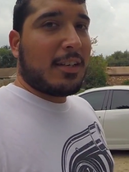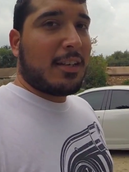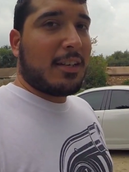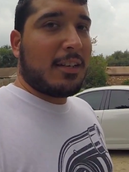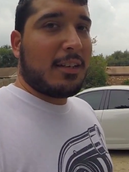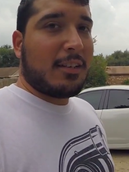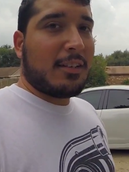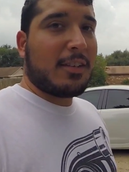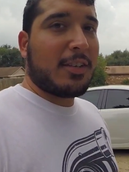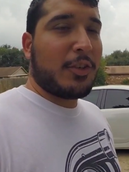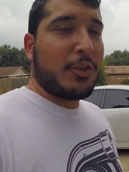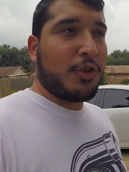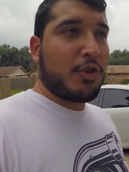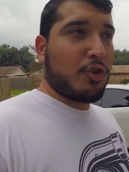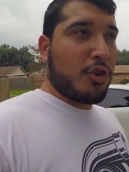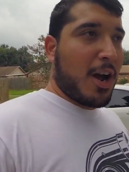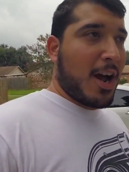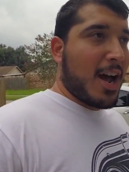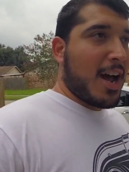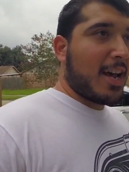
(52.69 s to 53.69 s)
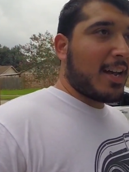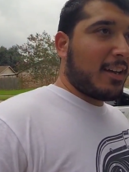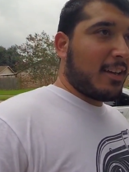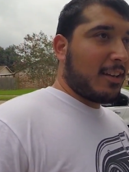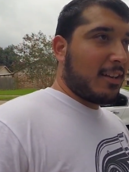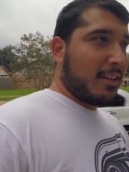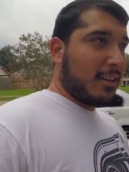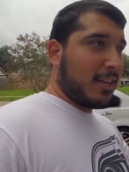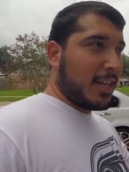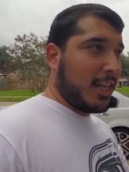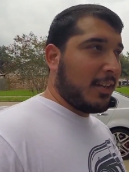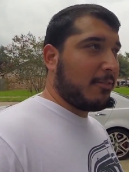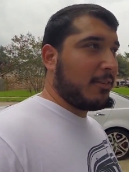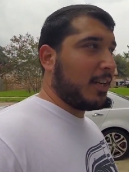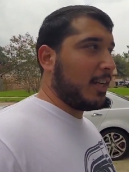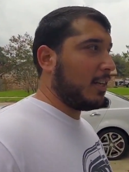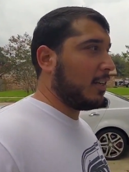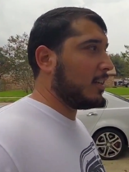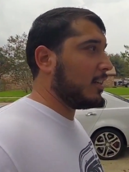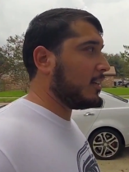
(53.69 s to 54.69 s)
a dry
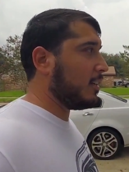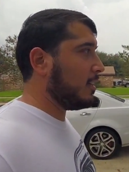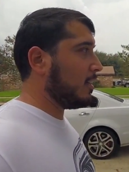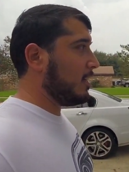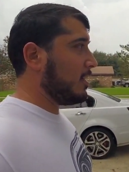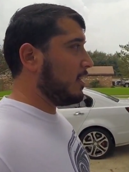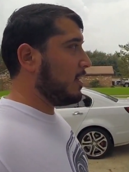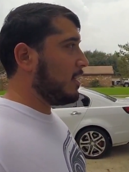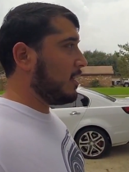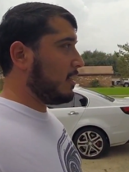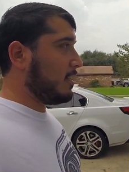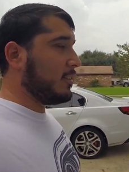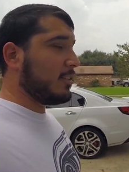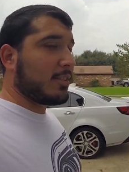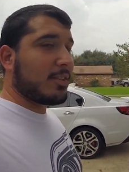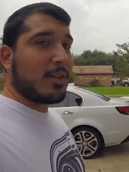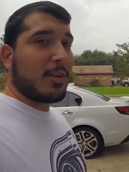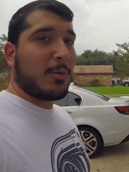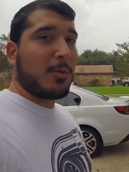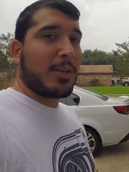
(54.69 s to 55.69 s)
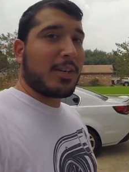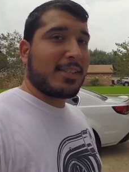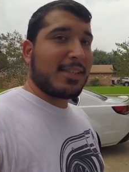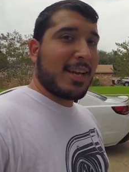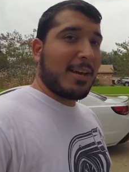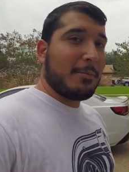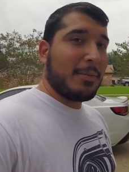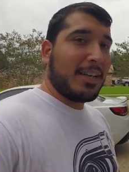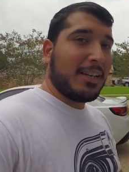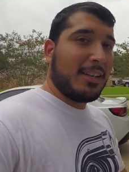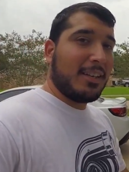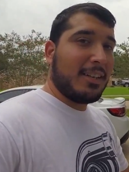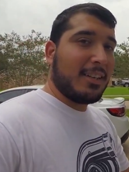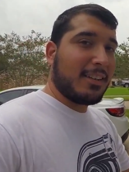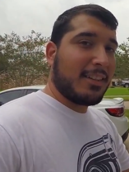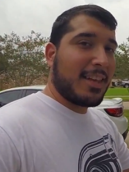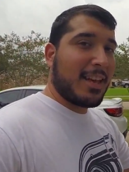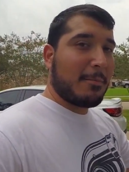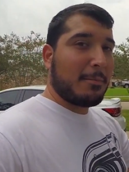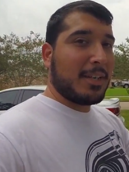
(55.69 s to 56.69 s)
evening. And so what does that mean?
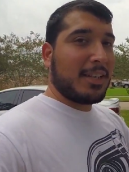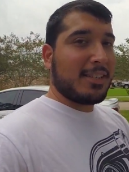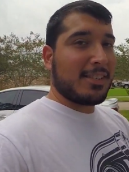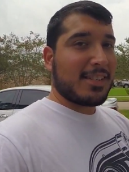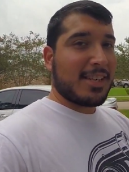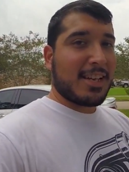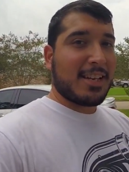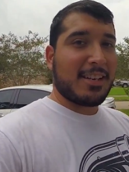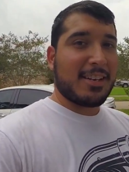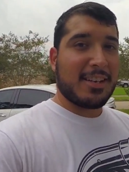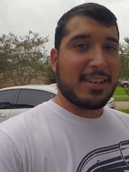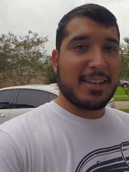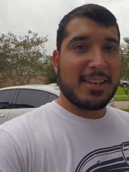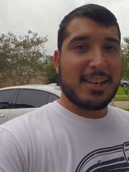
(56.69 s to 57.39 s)
That means that